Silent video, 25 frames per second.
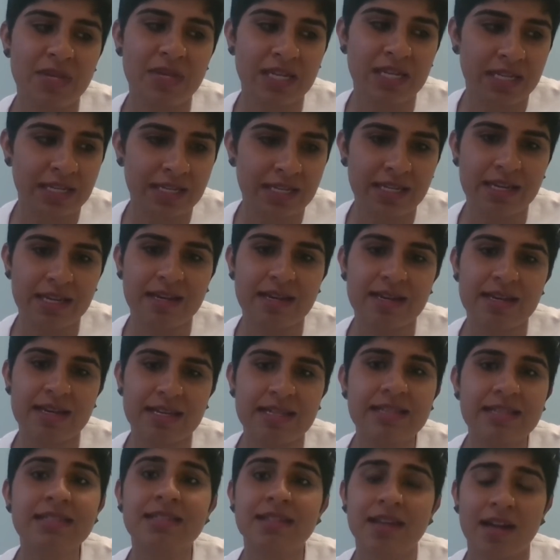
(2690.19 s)
in India,
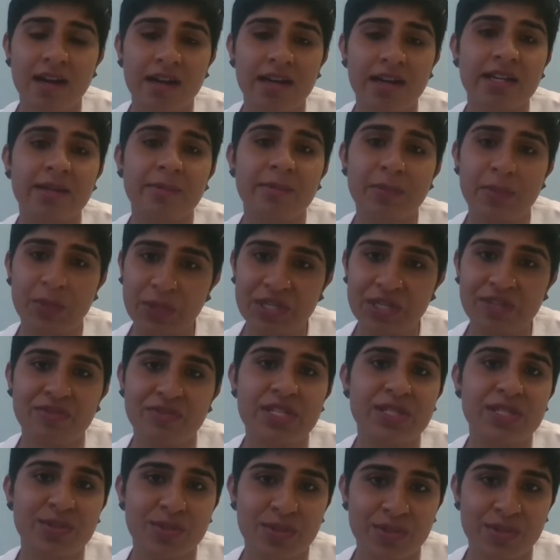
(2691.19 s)
is our employee
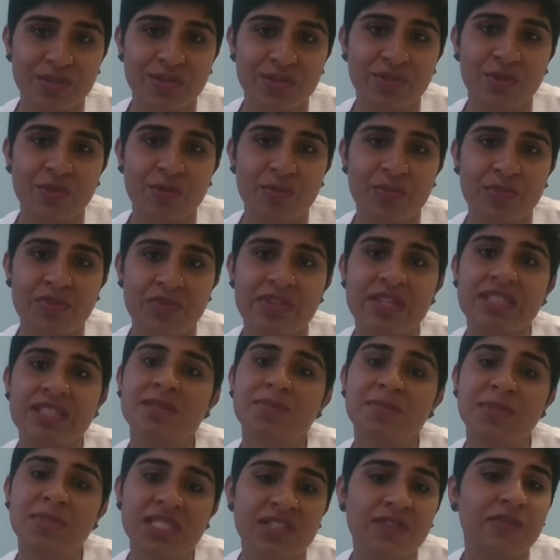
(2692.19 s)
resource group
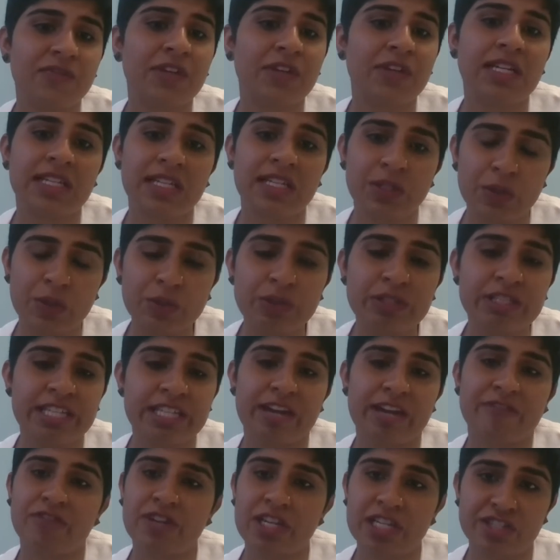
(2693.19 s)
that specifically looks
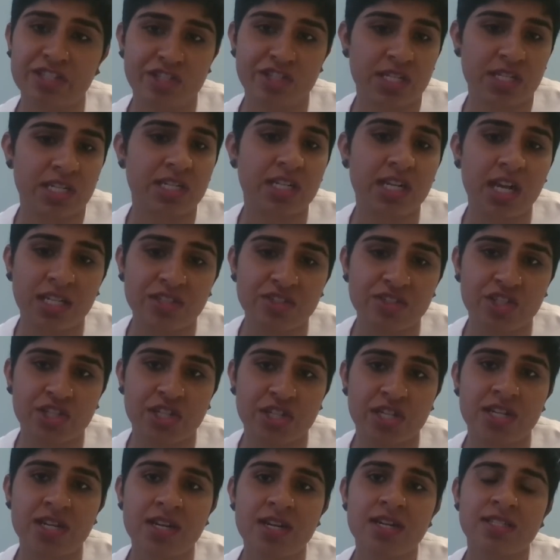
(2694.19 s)
at religion and
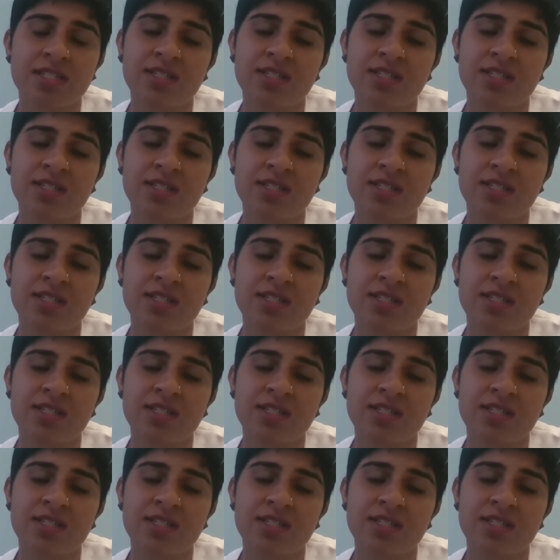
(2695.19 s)
culture.